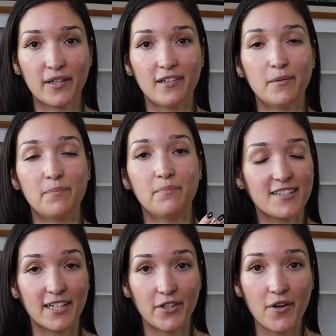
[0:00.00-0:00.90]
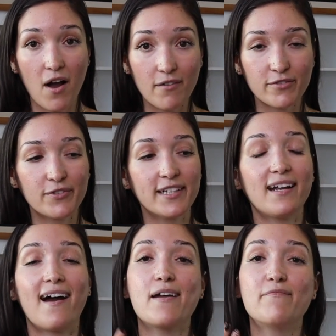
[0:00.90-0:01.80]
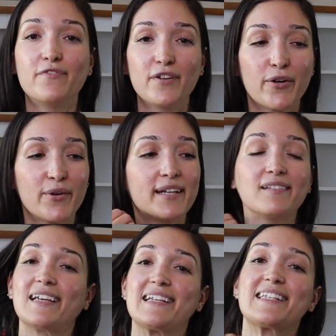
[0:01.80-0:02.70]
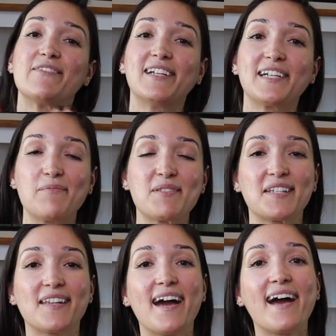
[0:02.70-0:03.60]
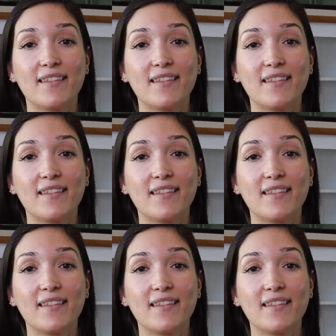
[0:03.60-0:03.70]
Club sticker off of it. I'm very lazy when it comes to that.